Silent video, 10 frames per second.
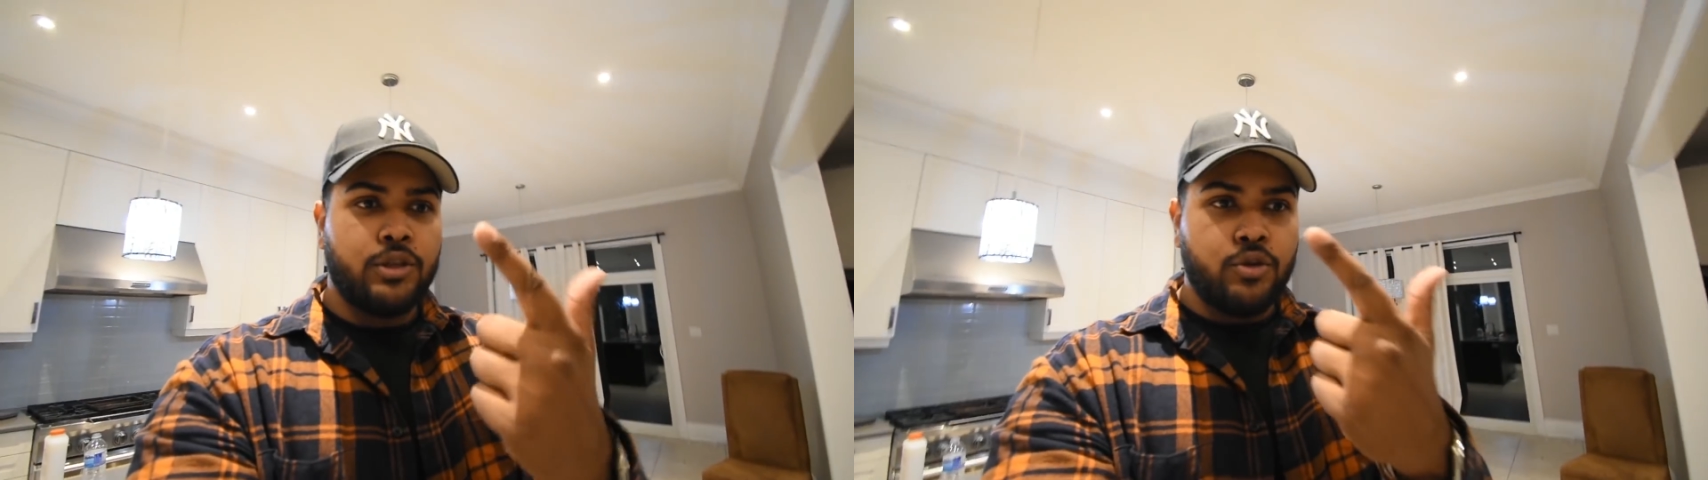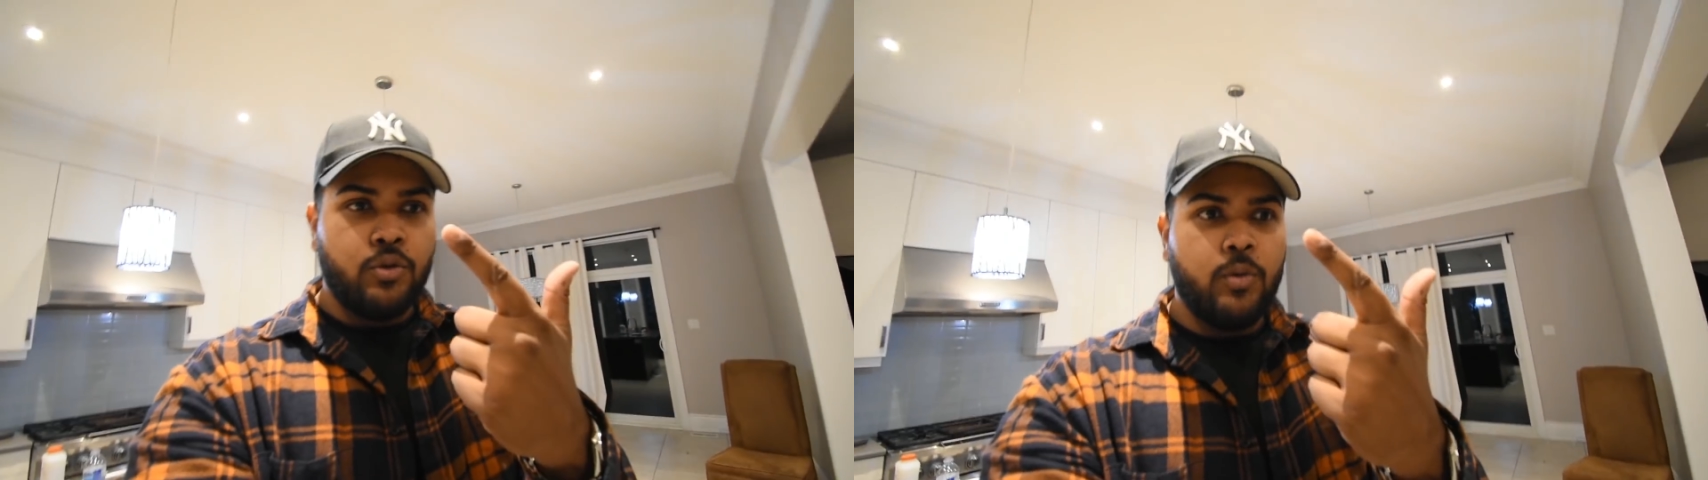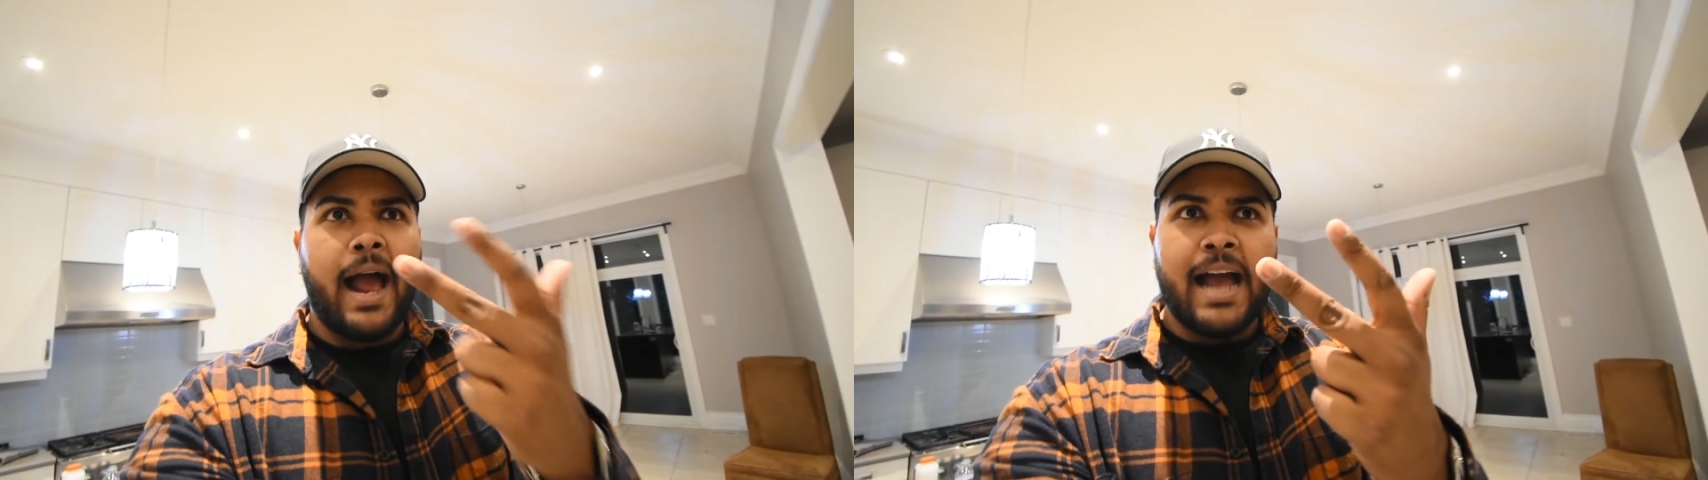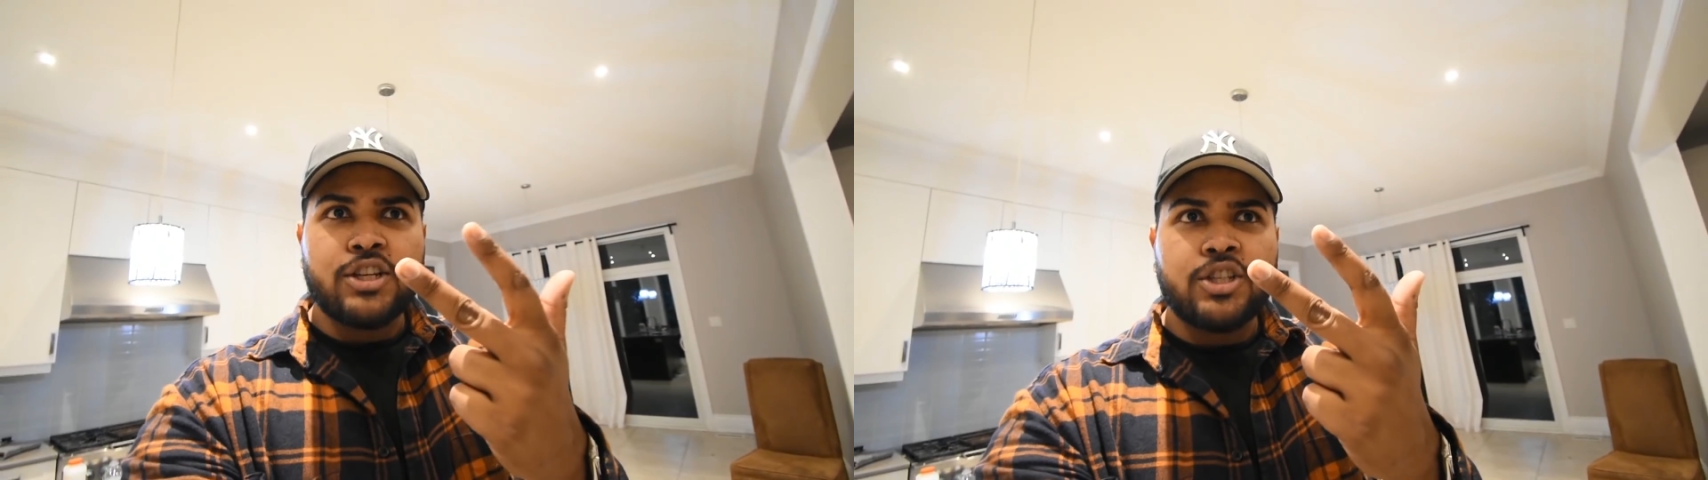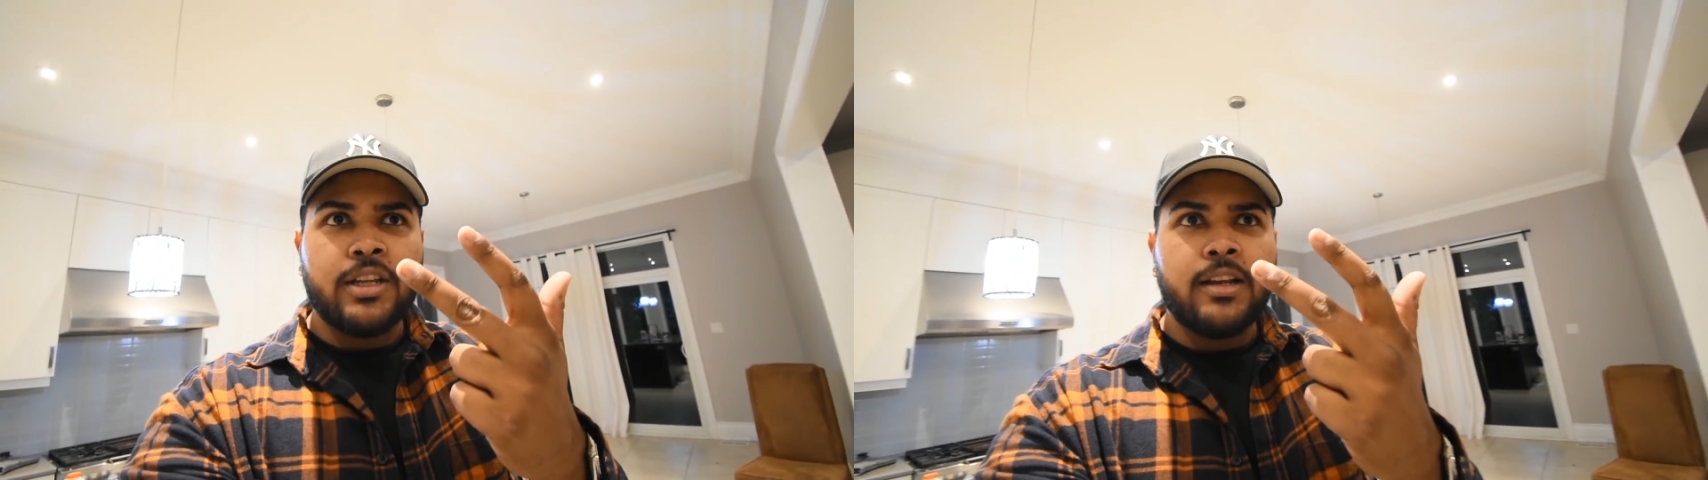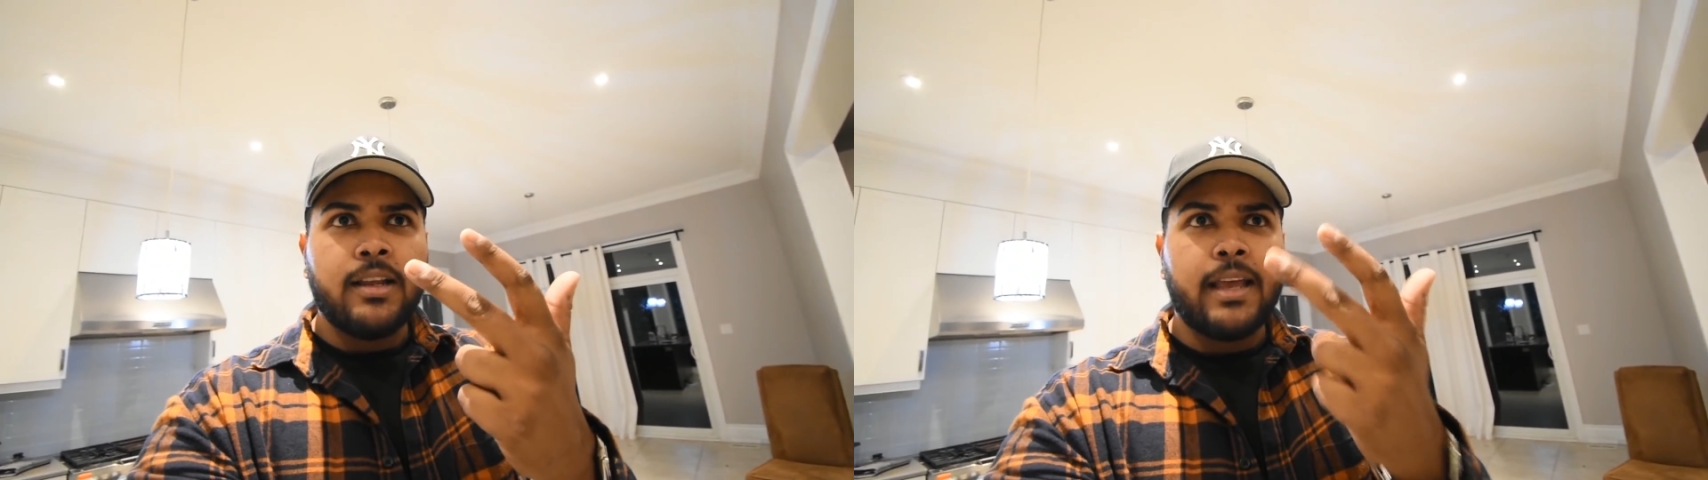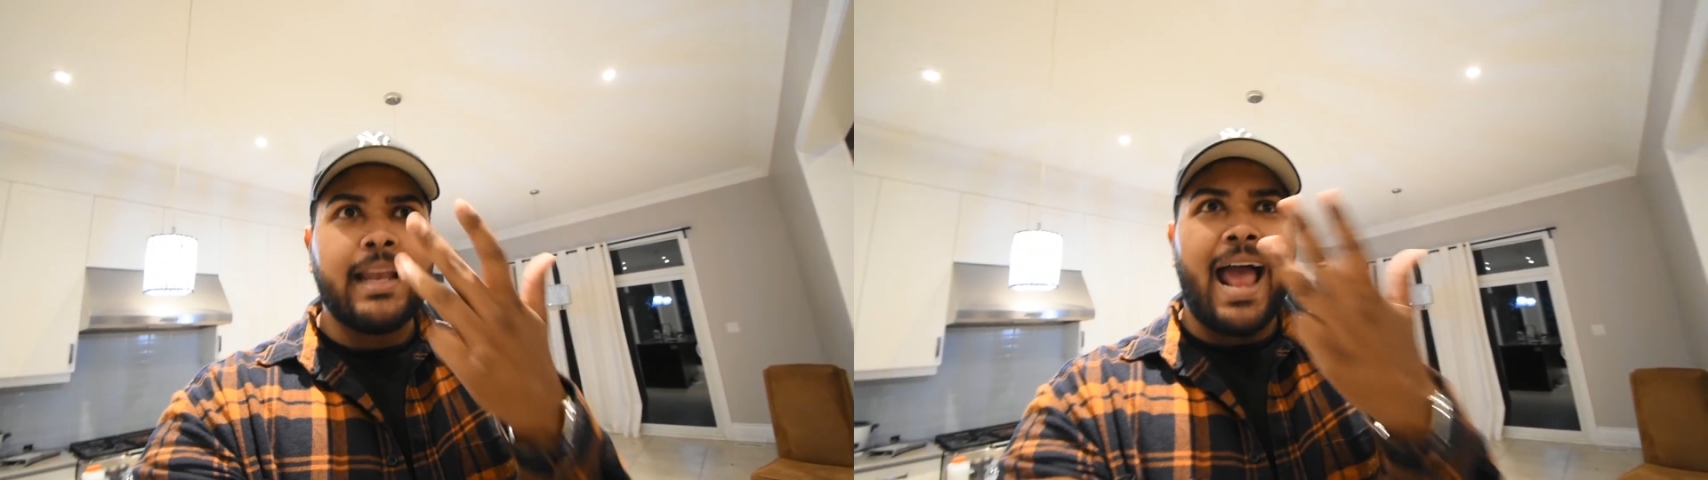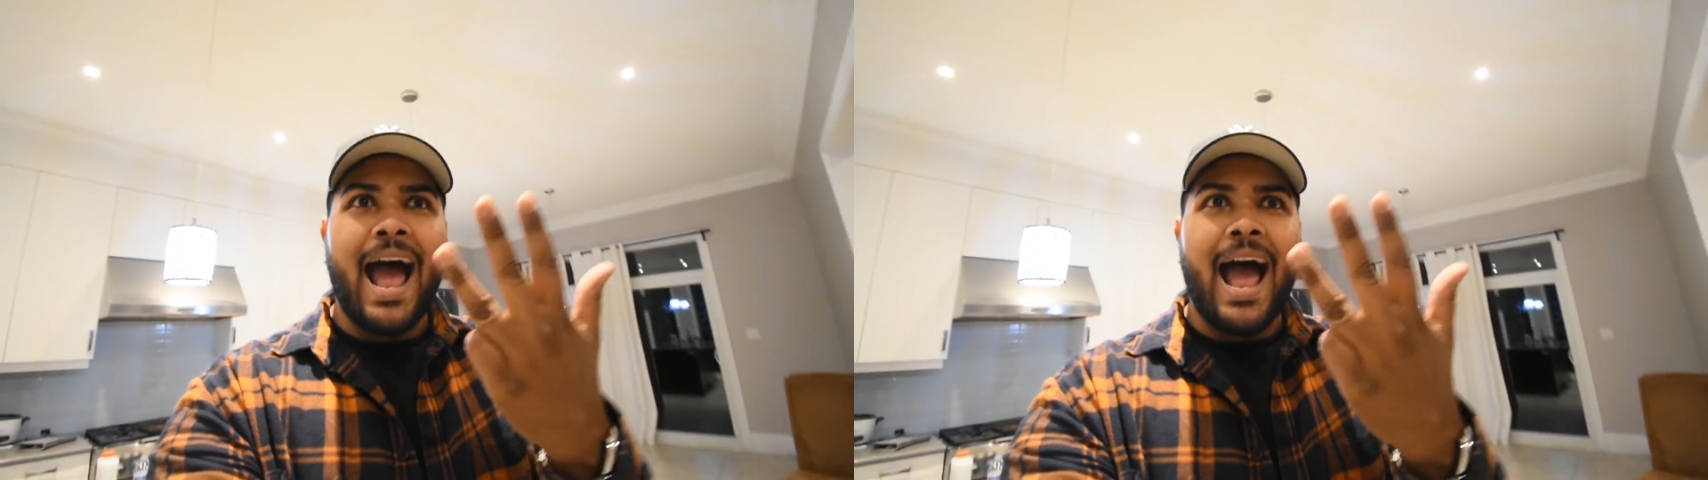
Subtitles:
you, Ashton, and